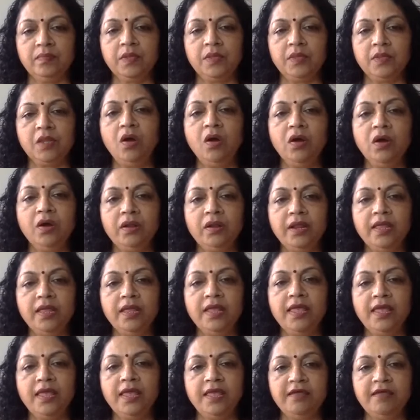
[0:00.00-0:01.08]
honoring
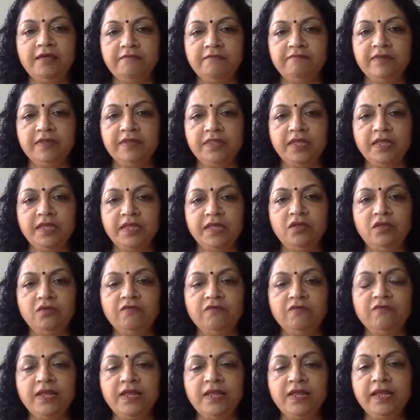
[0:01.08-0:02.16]
everything you're
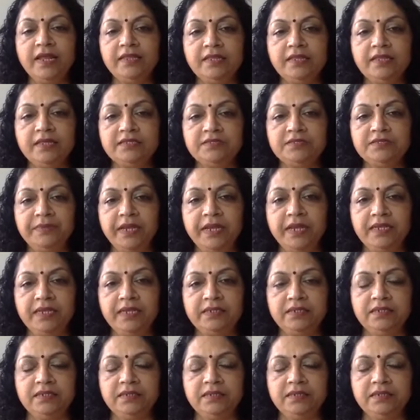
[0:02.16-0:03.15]
feeling this minute,